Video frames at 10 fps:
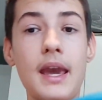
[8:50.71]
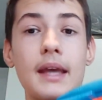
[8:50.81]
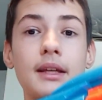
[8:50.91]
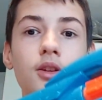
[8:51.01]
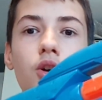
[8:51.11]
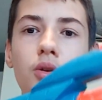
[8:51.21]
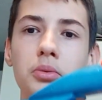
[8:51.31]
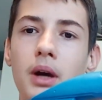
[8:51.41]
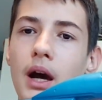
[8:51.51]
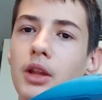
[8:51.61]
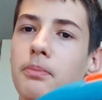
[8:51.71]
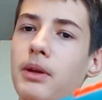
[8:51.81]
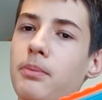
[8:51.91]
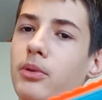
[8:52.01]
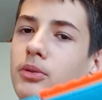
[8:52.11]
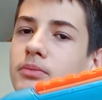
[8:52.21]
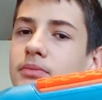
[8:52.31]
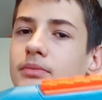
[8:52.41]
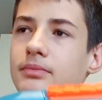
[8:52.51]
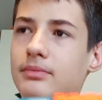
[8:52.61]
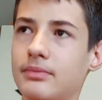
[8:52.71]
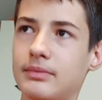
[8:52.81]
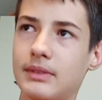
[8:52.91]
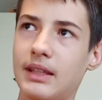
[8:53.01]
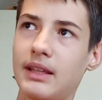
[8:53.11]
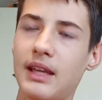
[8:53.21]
And I know other people didn't